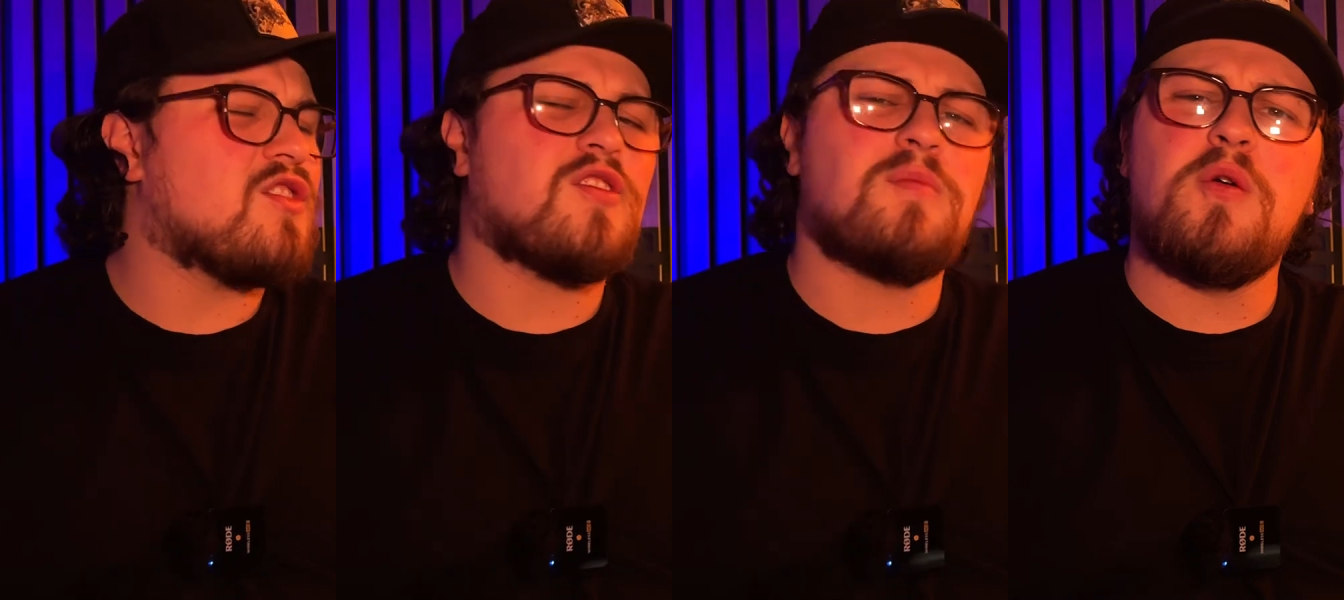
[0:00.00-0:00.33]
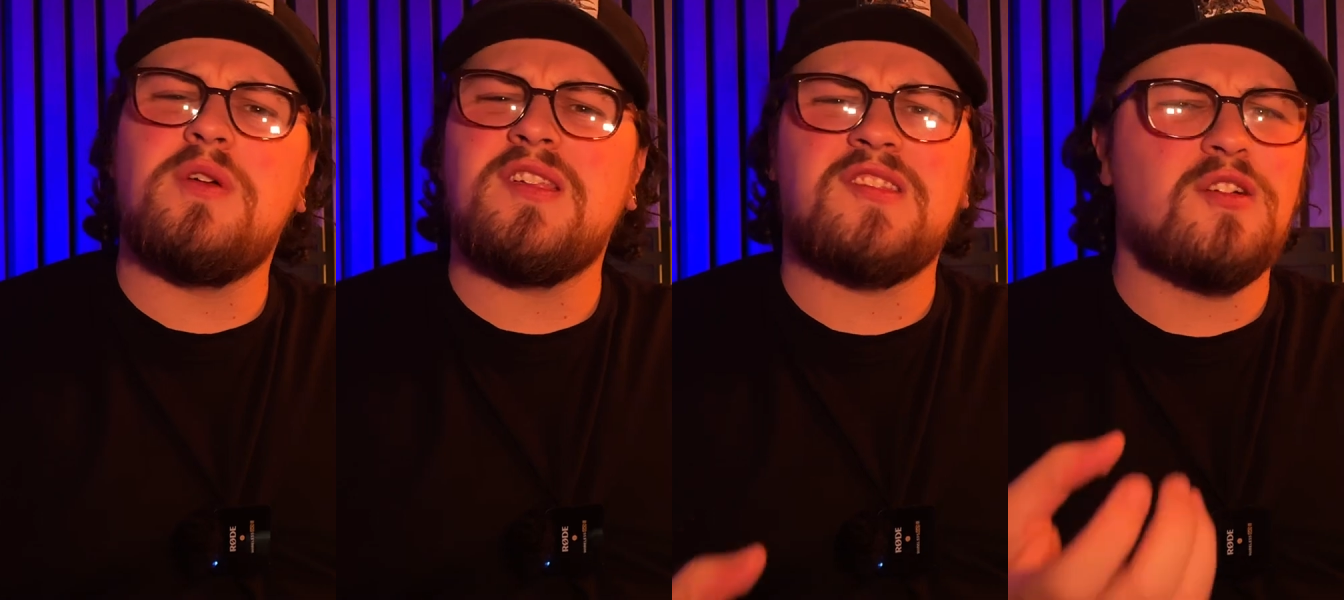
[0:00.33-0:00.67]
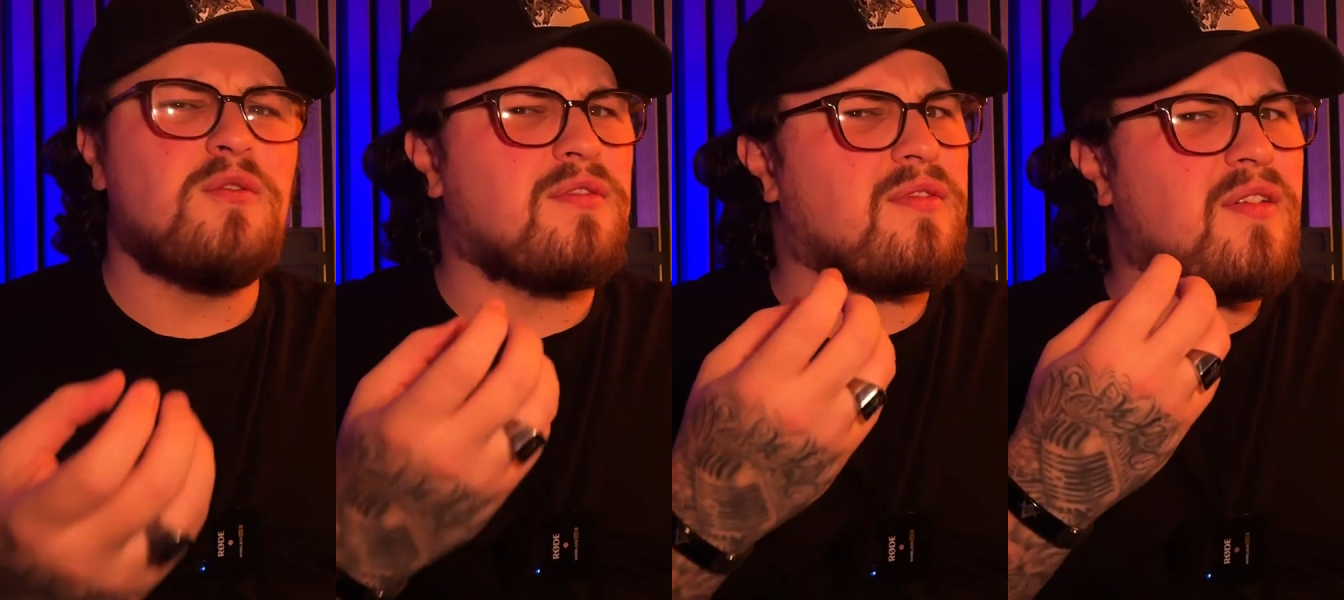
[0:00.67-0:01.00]
The smoke is
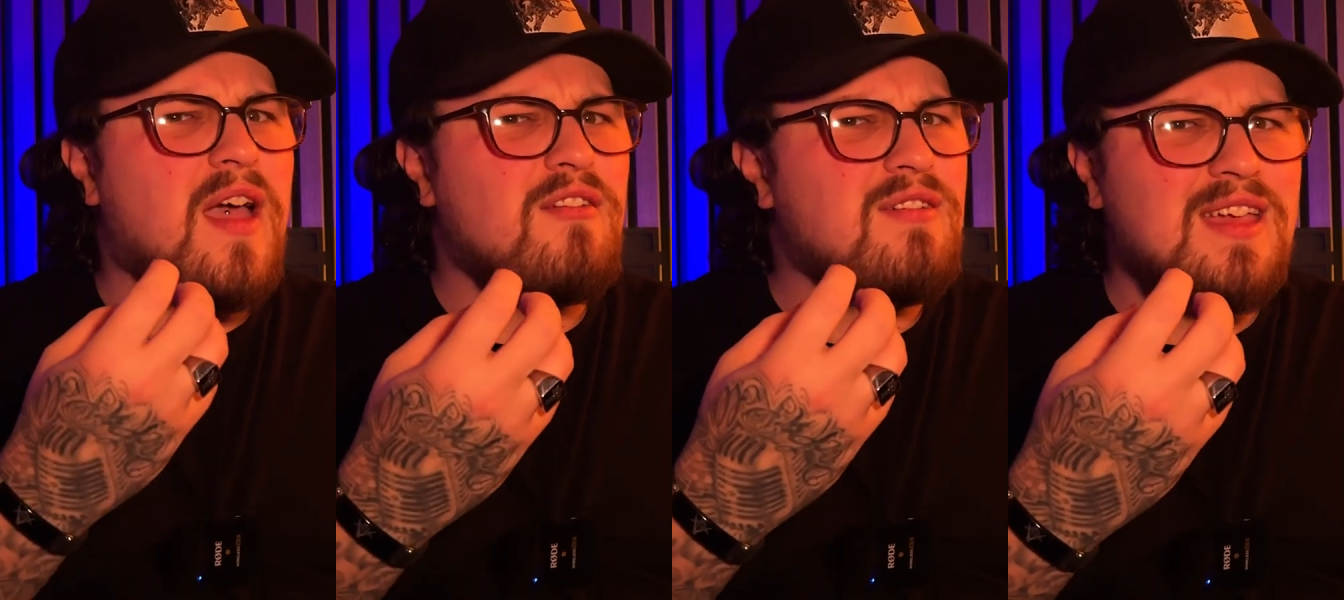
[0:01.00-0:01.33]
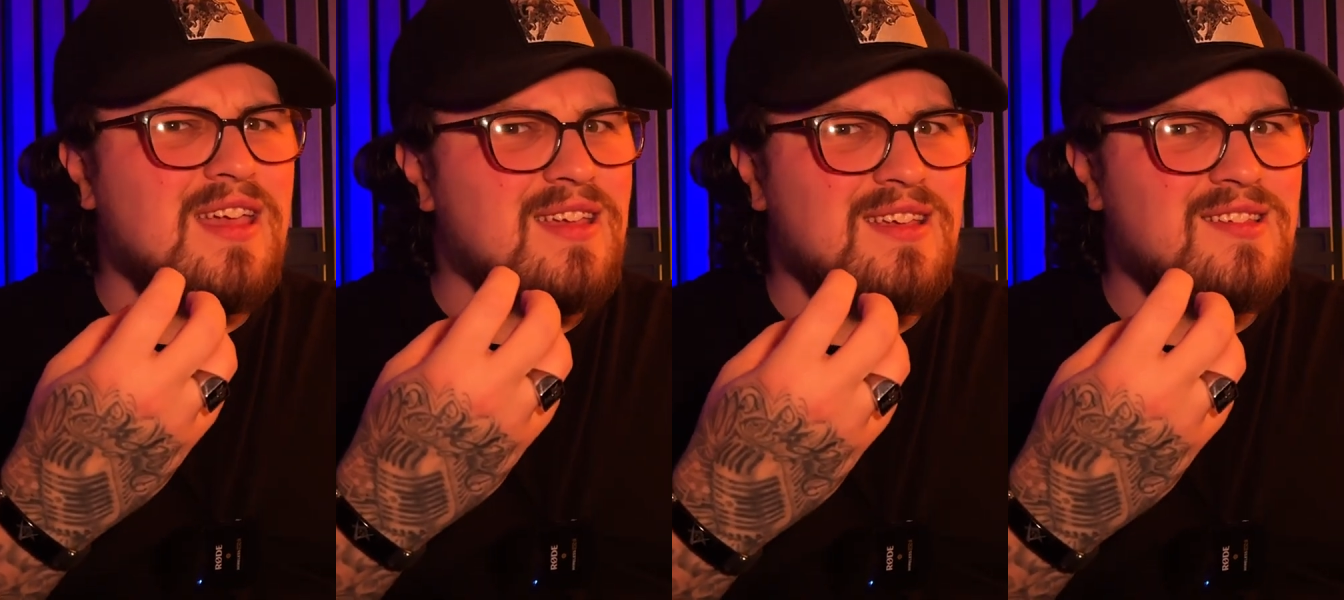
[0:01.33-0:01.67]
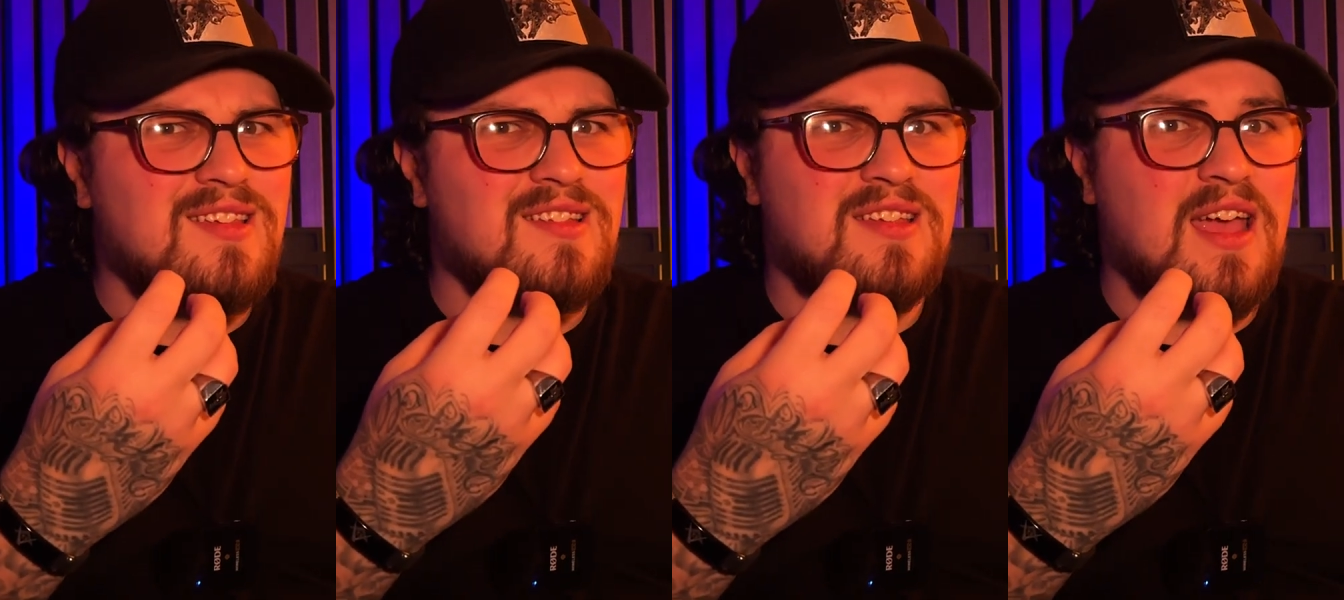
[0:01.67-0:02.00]
still very
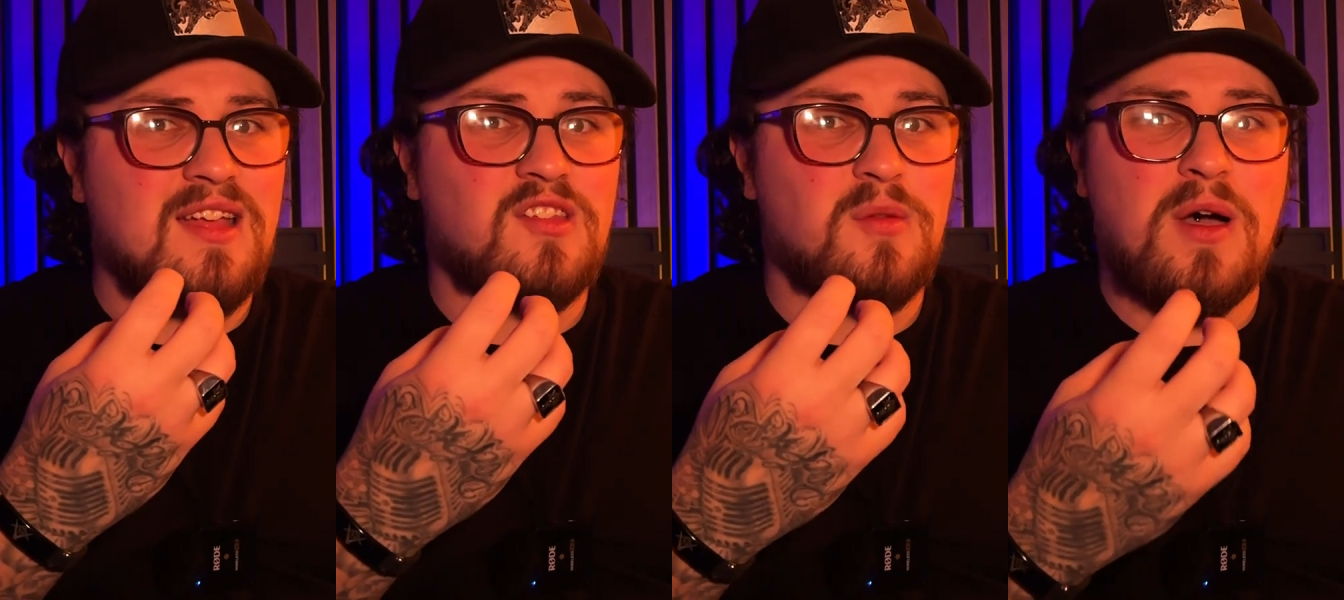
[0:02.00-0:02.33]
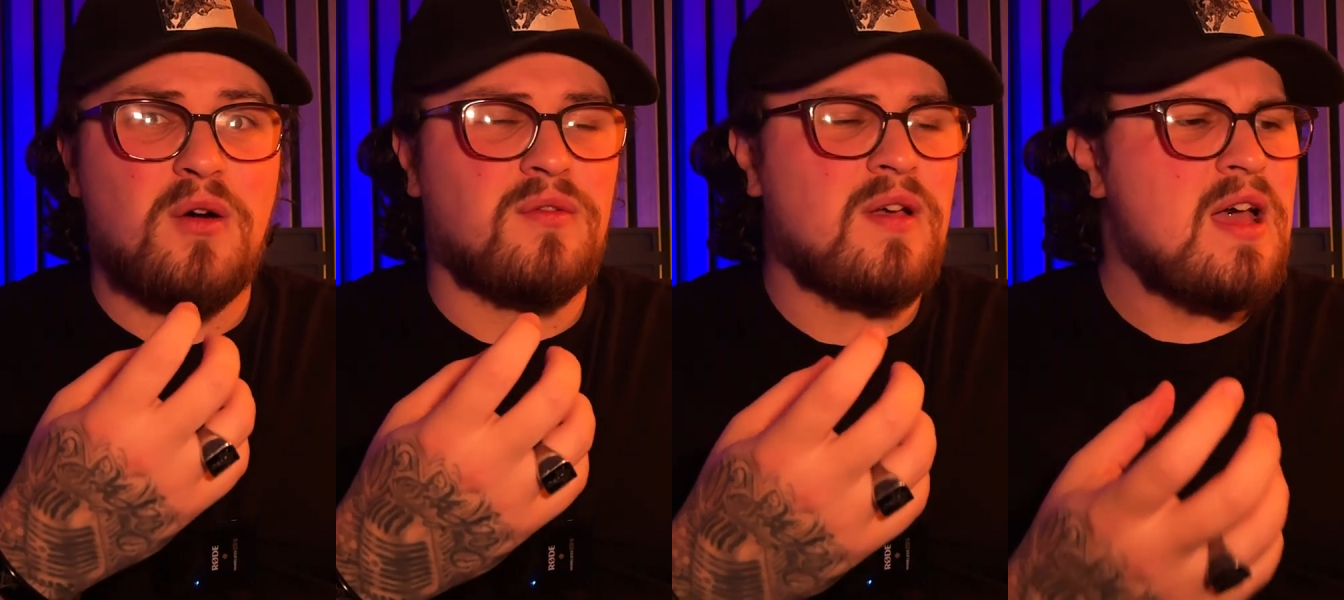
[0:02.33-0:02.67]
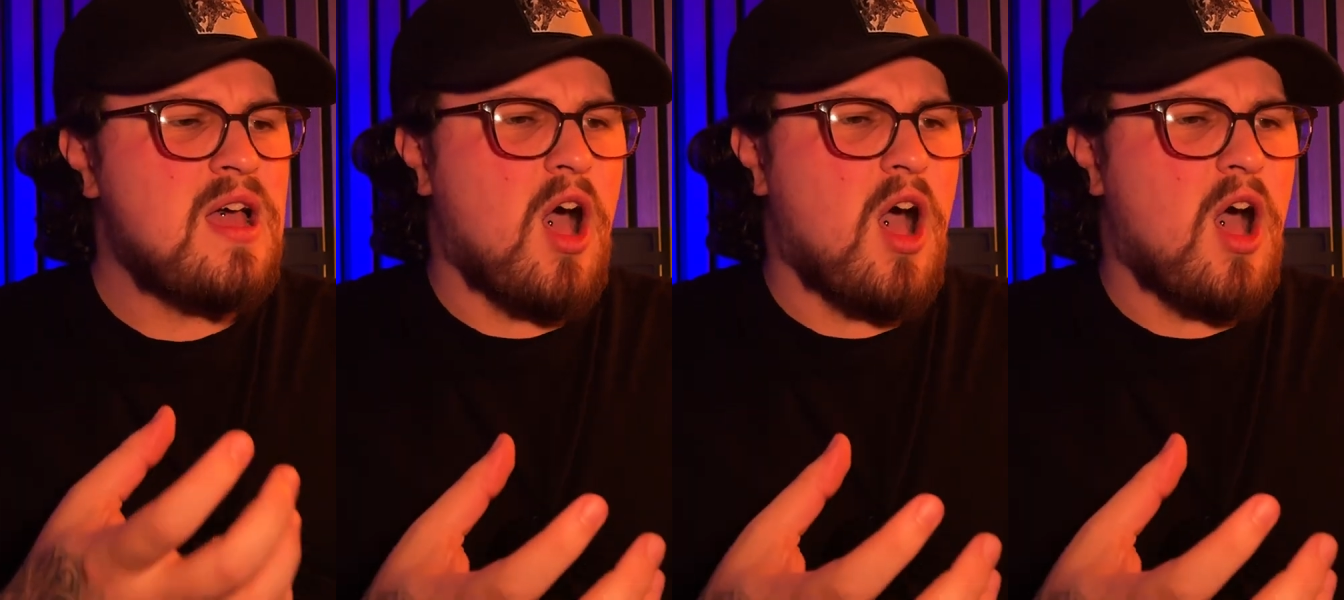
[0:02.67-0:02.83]
easy to get into your mouth.